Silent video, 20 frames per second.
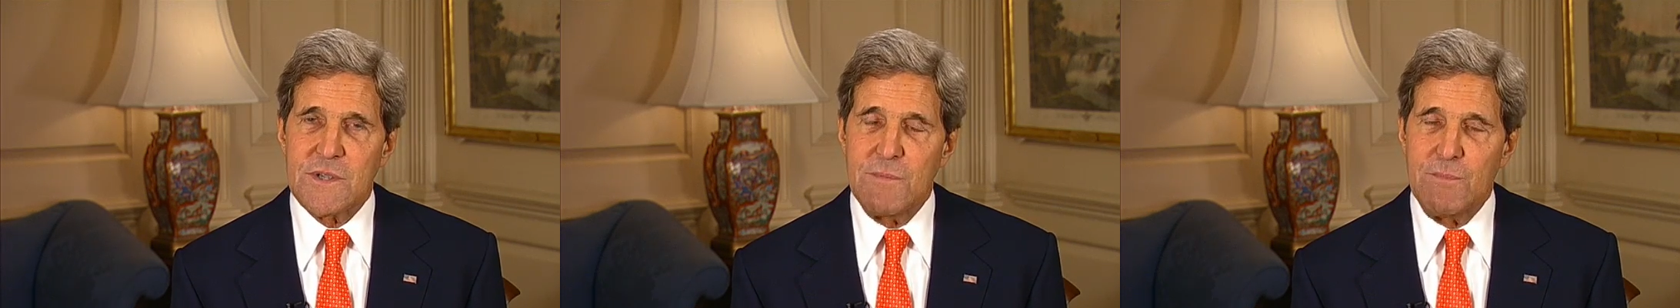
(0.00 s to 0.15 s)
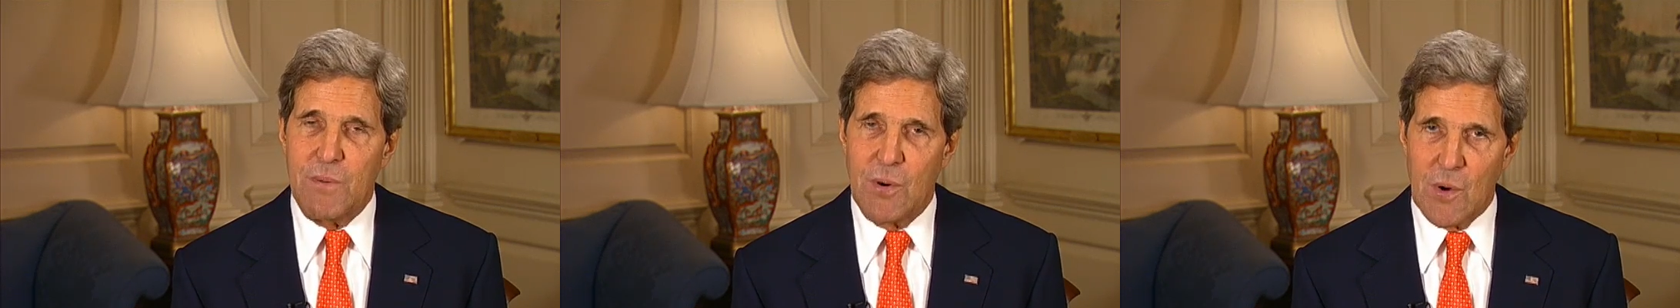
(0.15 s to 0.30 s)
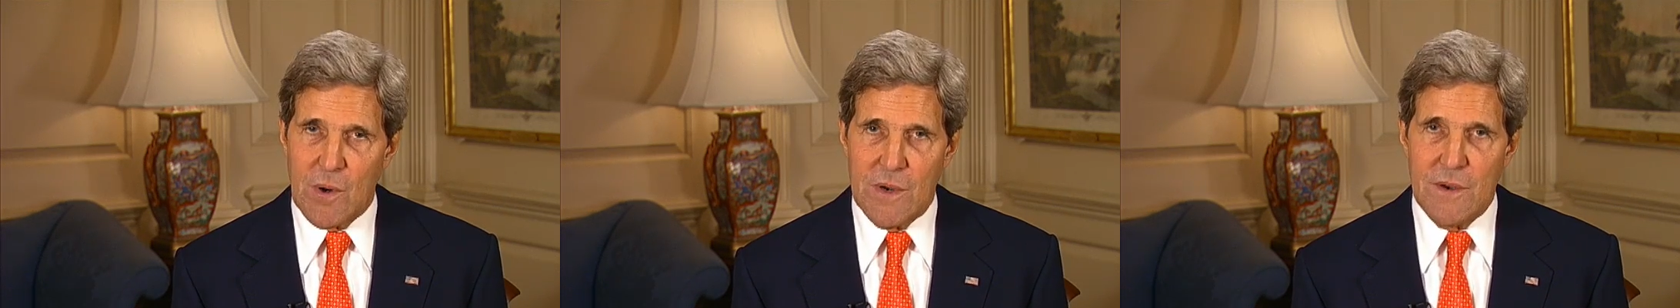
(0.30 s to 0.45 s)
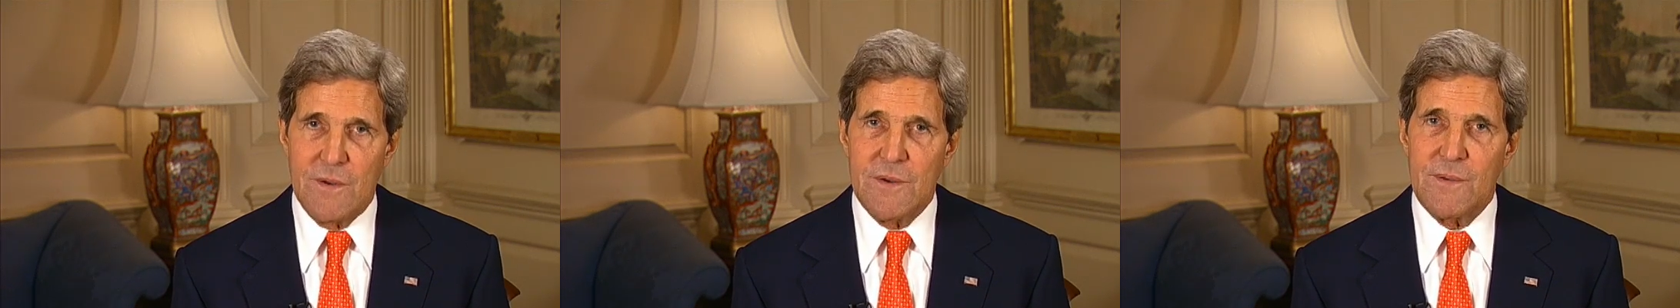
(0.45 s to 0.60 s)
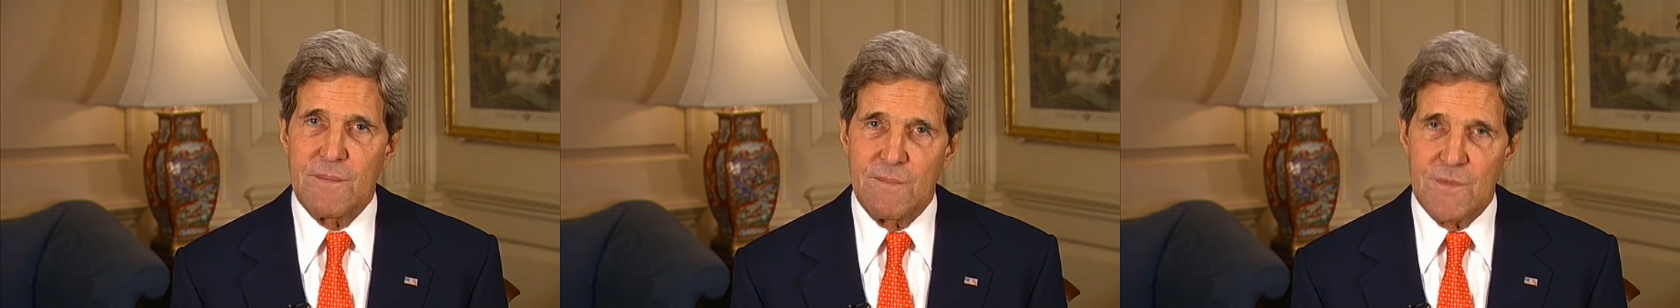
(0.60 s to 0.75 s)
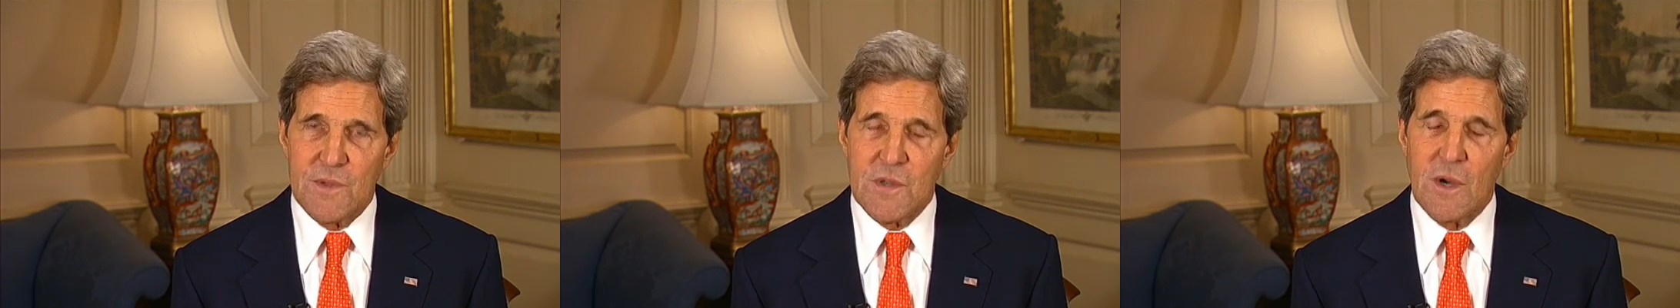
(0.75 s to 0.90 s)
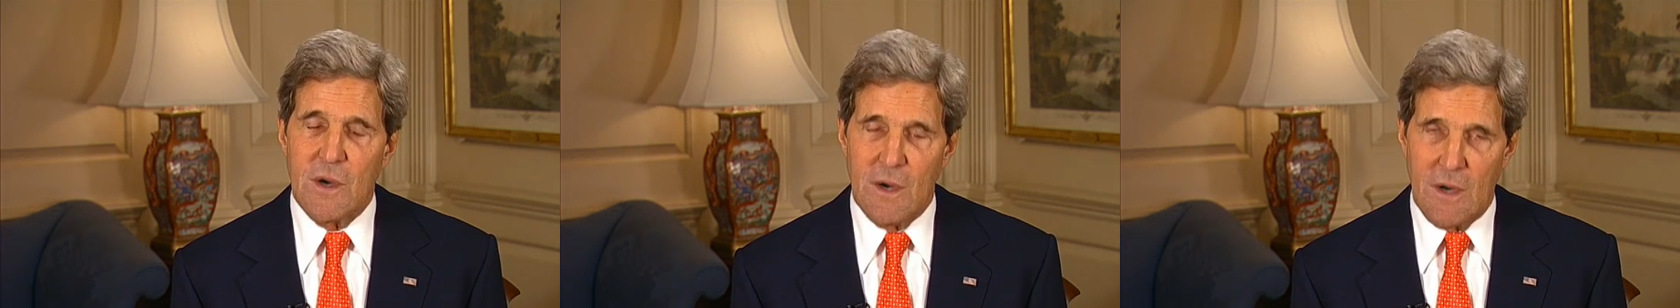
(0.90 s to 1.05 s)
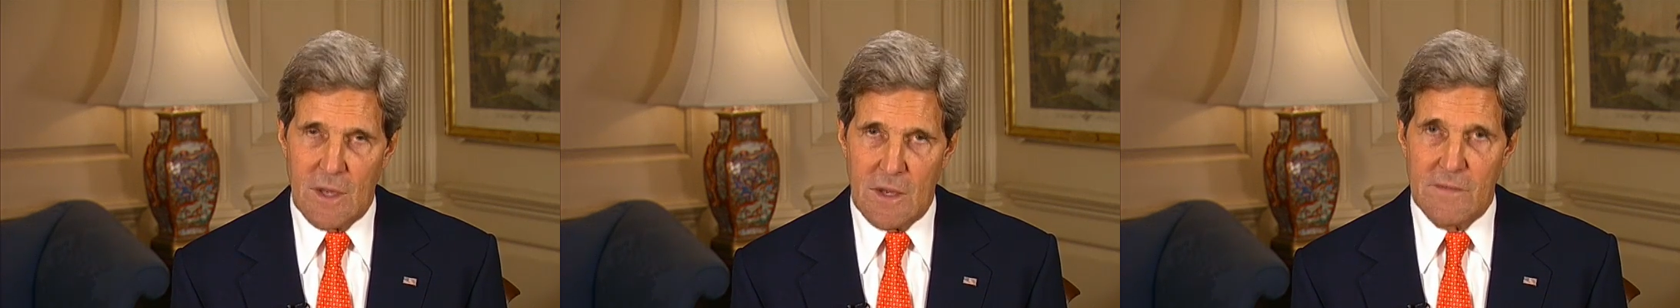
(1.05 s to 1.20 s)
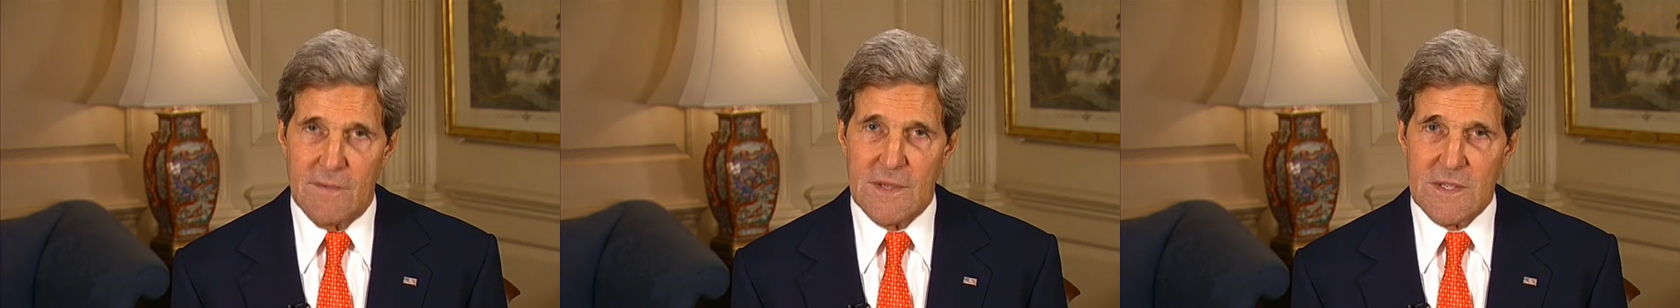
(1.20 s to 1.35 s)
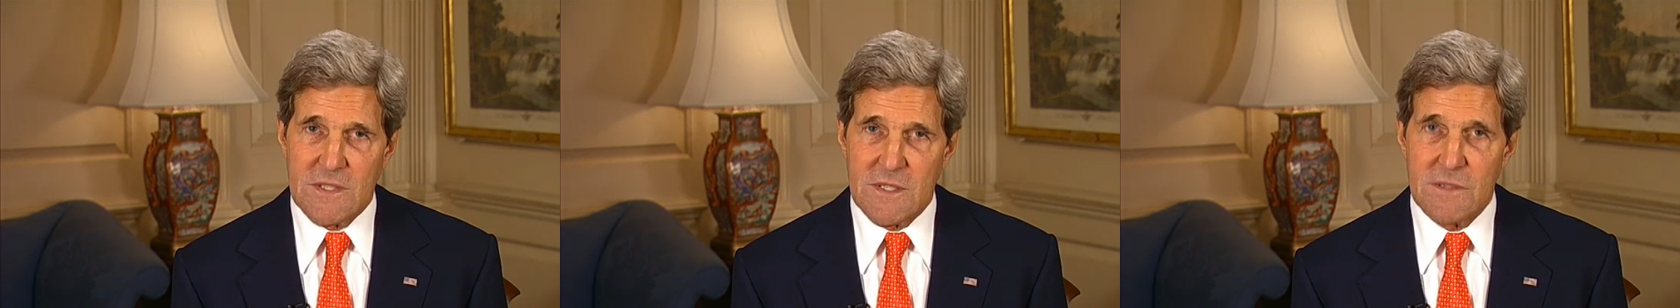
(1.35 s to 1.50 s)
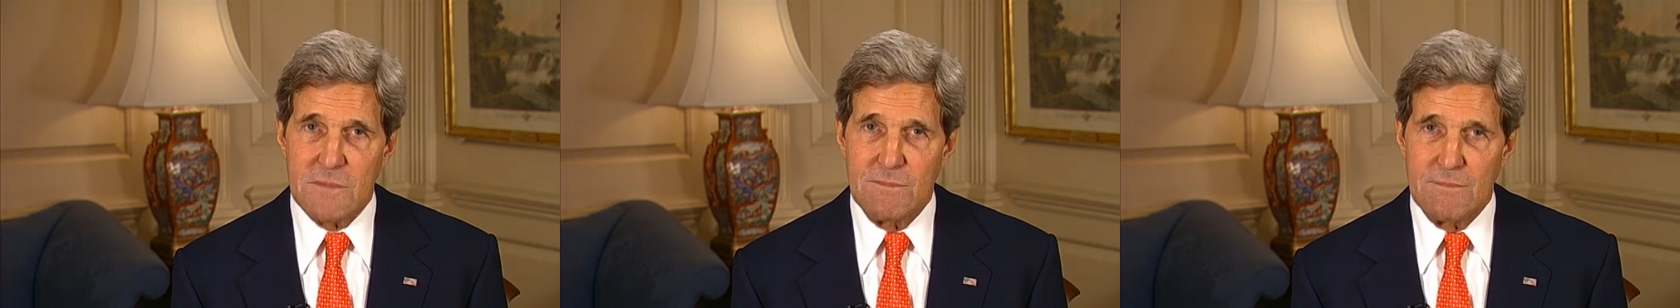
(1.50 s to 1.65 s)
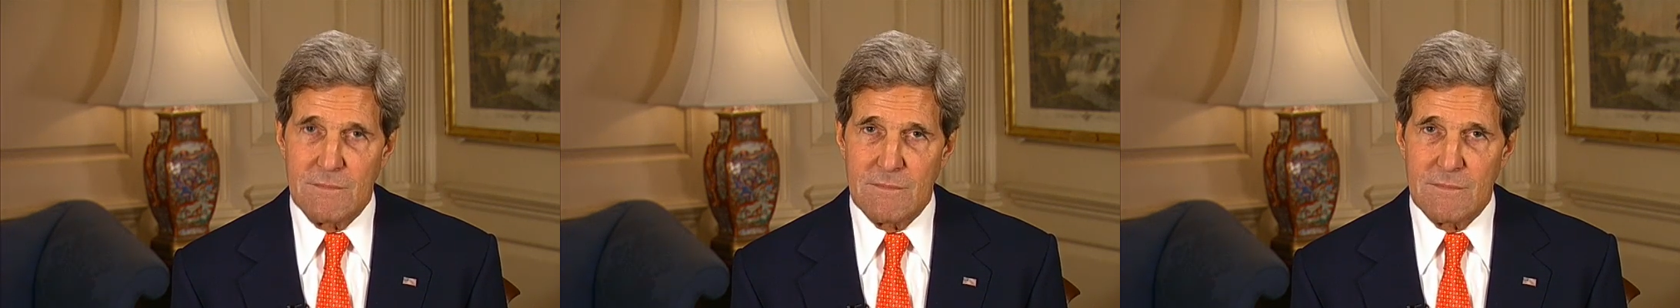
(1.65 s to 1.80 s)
important to all of us.